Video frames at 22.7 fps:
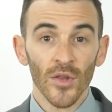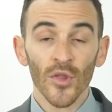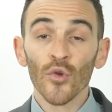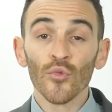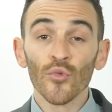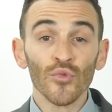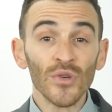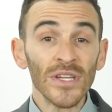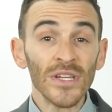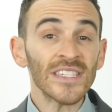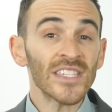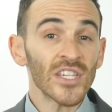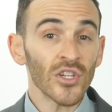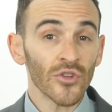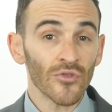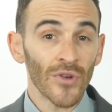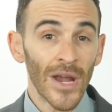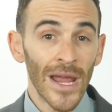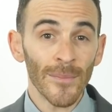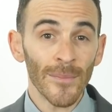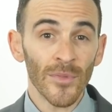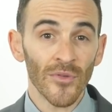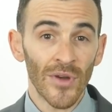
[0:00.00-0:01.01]
The reason
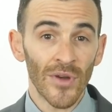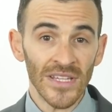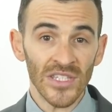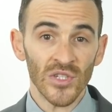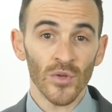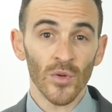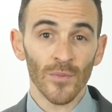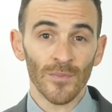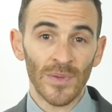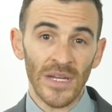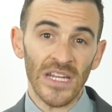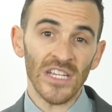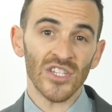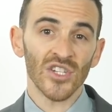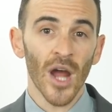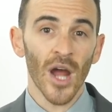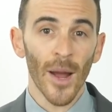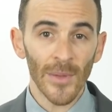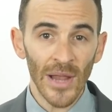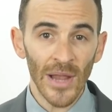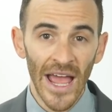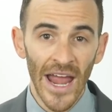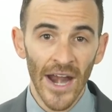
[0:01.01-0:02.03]
Graham threatened to impeach
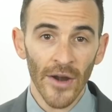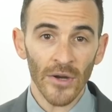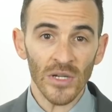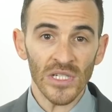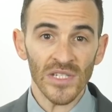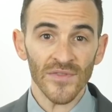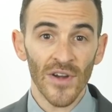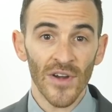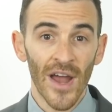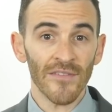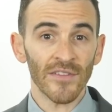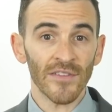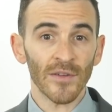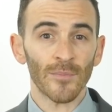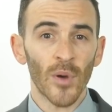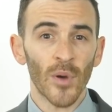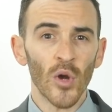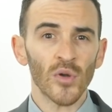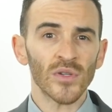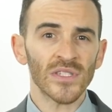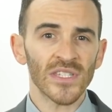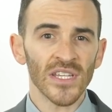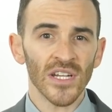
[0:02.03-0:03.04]
Kamala Harris for having
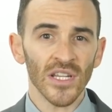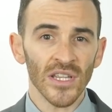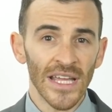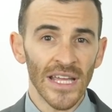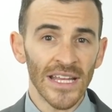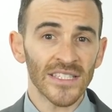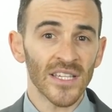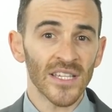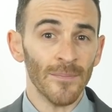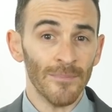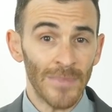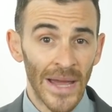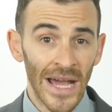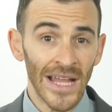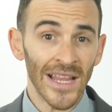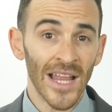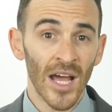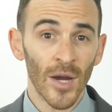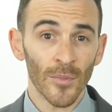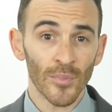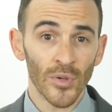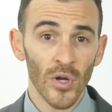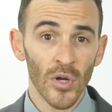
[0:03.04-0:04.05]
posted a link to
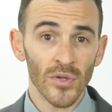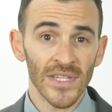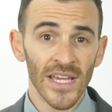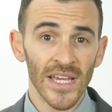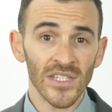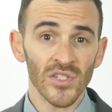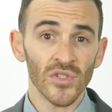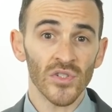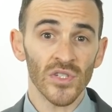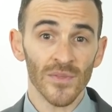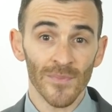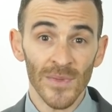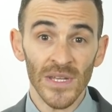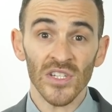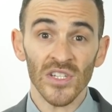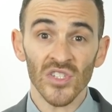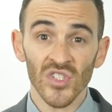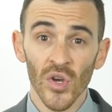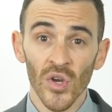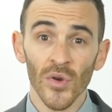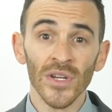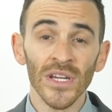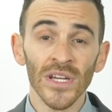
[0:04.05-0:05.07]
bailout protesters in
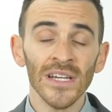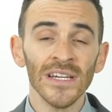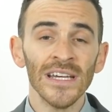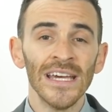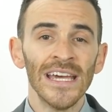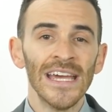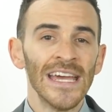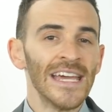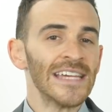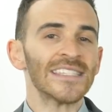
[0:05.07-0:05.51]
Minnesota